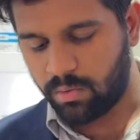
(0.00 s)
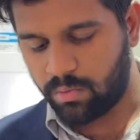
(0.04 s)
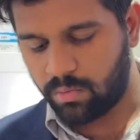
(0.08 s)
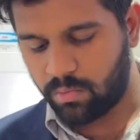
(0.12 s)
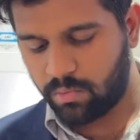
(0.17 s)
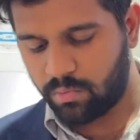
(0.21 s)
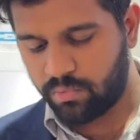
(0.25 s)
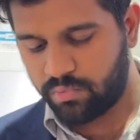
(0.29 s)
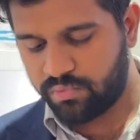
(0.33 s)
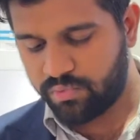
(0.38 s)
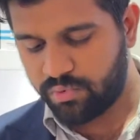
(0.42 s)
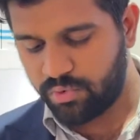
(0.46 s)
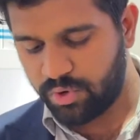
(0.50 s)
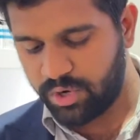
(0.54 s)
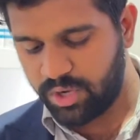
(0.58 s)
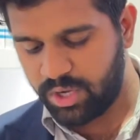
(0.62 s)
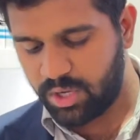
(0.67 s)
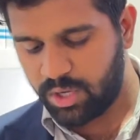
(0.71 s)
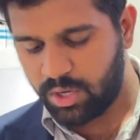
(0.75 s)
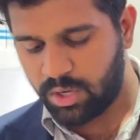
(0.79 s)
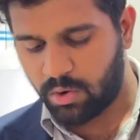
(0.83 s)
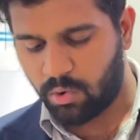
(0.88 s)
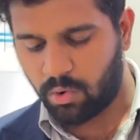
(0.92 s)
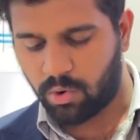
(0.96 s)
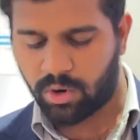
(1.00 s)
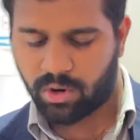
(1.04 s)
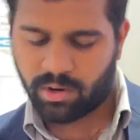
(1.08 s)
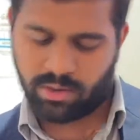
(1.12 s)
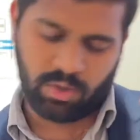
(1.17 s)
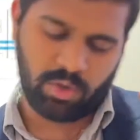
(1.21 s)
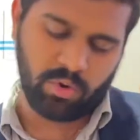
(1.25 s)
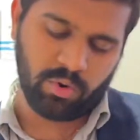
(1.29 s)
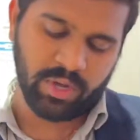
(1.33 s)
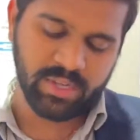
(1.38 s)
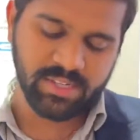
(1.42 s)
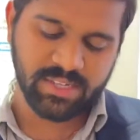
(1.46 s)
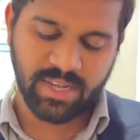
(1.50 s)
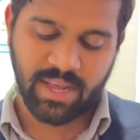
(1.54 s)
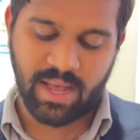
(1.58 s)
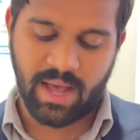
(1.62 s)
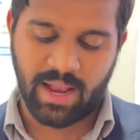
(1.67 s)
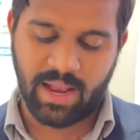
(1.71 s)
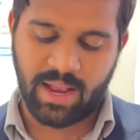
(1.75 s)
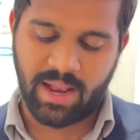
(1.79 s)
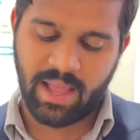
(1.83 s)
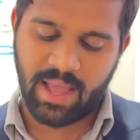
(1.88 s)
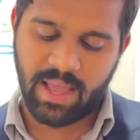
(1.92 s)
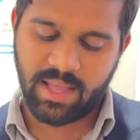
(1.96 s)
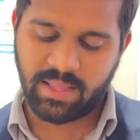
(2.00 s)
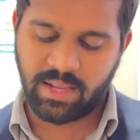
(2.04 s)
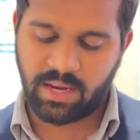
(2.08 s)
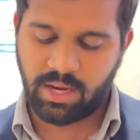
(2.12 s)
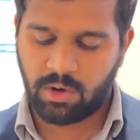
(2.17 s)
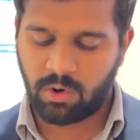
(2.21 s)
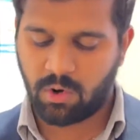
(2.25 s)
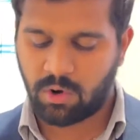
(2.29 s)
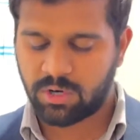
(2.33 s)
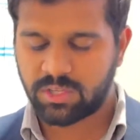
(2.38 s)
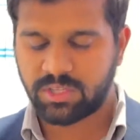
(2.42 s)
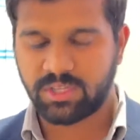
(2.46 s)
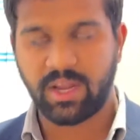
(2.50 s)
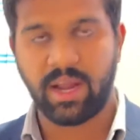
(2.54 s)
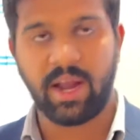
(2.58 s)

woody, or you can say a leathery notes